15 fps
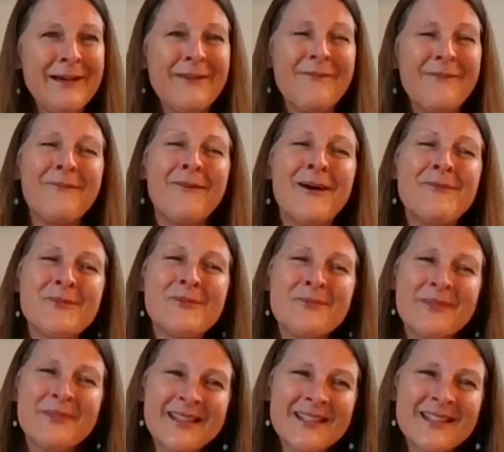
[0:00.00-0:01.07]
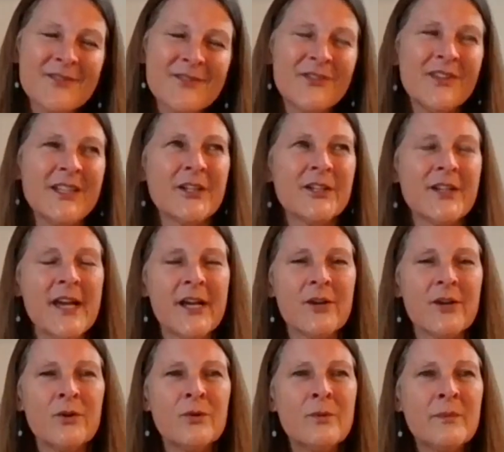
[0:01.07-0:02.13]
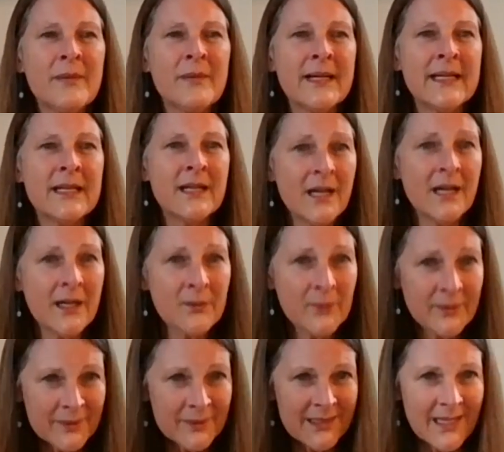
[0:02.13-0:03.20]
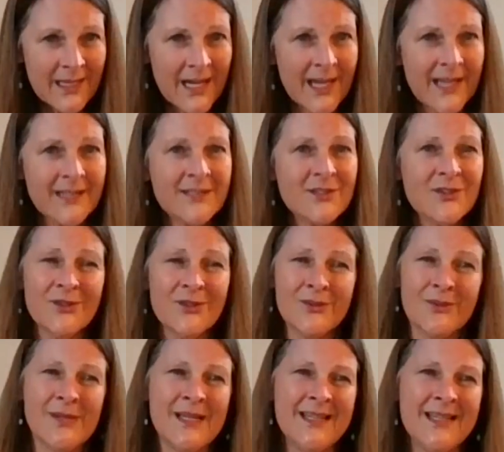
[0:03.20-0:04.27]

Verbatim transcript: One would be this fear like, oh my God, we've been lied to.